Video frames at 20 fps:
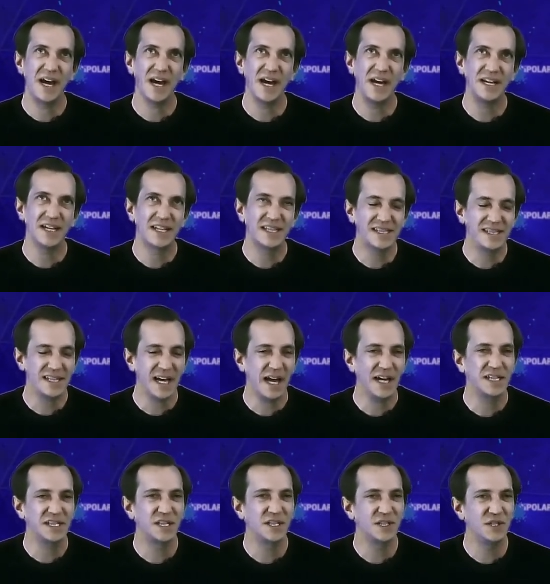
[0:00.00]
an
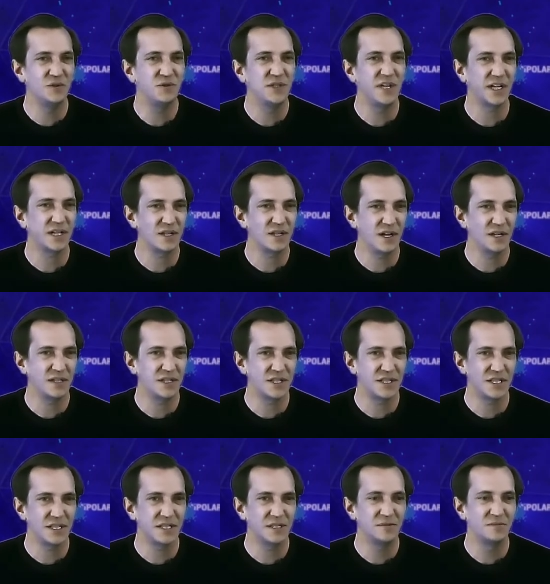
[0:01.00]
exciting new
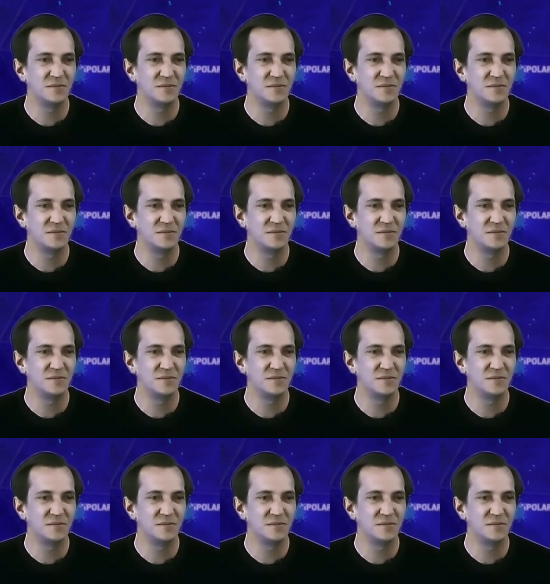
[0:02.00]
technology